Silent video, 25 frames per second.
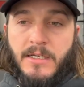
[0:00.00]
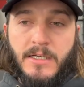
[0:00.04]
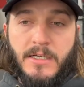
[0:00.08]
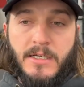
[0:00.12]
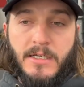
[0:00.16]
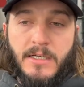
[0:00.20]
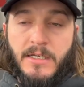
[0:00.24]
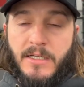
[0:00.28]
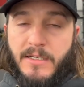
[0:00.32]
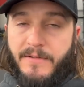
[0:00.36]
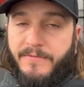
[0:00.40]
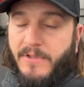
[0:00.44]

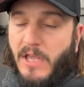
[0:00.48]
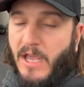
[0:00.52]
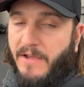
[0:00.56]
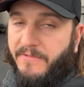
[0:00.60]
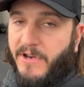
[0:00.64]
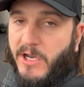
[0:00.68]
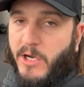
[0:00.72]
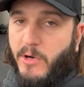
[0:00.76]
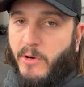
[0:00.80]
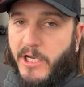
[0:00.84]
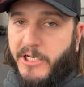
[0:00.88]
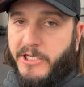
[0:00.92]
If you have
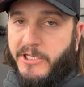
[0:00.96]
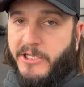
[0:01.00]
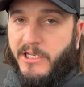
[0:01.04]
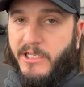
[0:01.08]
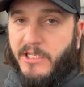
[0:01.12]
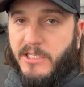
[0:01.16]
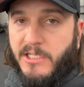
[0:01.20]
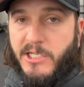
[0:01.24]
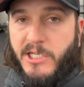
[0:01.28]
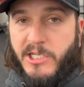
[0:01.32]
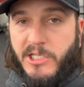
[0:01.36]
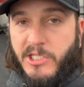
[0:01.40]
any
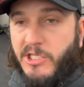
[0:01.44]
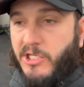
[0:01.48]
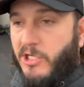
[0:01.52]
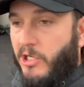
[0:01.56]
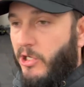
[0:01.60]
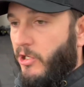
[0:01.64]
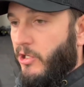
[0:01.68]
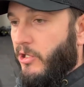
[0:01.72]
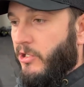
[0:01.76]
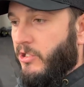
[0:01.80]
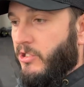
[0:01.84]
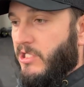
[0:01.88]
questions,
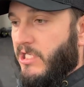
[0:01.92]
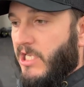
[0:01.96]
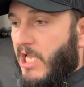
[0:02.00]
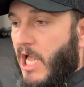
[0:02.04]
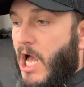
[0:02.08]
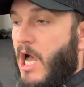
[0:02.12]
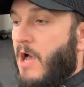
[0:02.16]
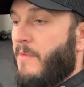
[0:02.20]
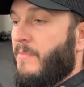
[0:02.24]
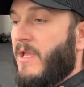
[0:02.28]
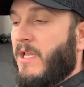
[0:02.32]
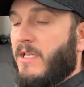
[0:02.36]
concerns,
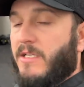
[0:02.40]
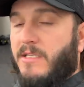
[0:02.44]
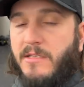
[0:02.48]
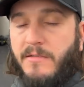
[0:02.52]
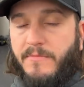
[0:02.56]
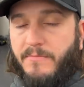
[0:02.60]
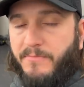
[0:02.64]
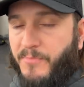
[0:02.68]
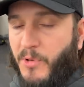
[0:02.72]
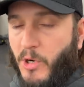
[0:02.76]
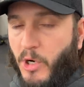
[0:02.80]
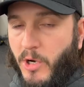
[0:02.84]
comments,
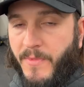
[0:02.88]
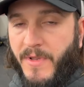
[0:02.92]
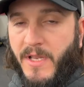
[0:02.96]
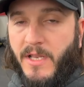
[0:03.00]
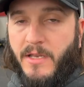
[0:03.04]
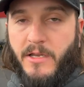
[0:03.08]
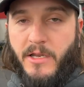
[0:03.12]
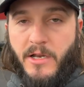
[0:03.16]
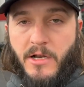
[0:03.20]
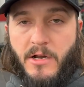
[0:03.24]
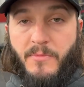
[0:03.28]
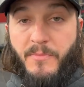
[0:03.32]
put them
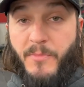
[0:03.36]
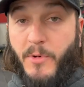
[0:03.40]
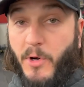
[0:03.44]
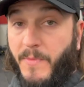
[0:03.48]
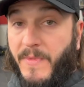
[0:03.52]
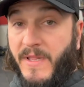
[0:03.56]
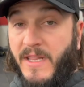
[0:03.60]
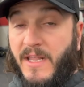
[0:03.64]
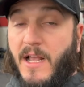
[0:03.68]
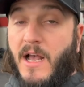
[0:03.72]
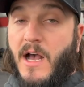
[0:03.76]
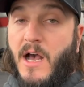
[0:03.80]
in, you know, put
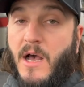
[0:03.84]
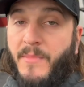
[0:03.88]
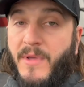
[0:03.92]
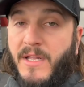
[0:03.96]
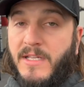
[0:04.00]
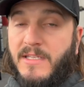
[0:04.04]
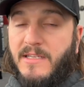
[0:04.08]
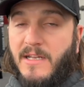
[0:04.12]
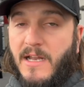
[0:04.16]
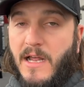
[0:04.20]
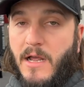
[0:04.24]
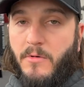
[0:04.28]
them in the
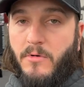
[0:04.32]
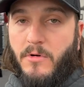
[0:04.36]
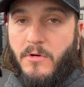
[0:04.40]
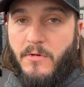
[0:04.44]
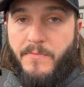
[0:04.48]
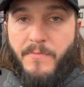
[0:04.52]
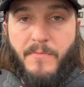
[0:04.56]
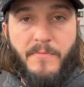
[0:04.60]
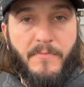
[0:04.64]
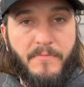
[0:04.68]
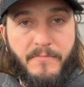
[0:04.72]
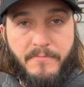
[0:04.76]
comments and I
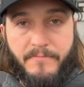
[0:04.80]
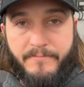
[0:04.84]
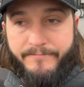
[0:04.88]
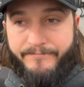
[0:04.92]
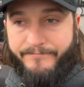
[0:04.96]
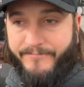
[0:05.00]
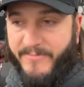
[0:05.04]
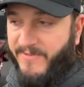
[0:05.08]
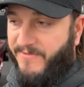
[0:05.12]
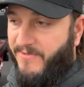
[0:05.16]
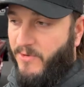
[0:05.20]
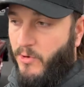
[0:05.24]
will,
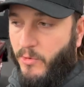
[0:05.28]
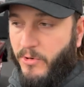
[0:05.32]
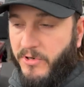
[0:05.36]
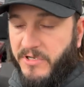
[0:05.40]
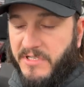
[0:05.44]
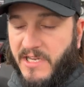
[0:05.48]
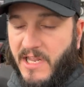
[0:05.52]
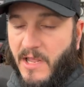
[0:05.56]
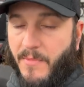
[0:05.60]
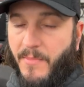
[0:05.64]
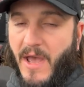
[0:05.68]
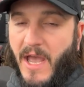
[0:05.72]
of
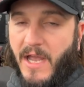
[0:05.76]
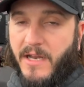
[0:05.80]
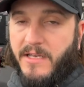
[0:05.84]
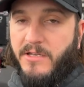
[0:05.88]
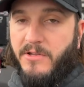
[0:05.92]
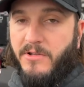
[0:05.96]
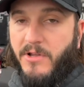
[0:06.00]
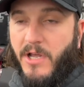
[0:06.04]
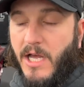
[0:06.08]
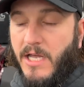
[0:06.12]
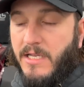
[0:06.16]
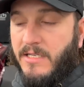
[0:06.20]
course, get back
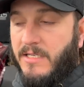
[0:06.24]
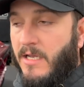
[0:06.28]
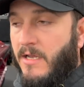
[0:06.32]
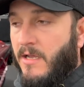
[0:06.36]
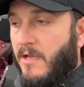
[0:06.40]
to you guys.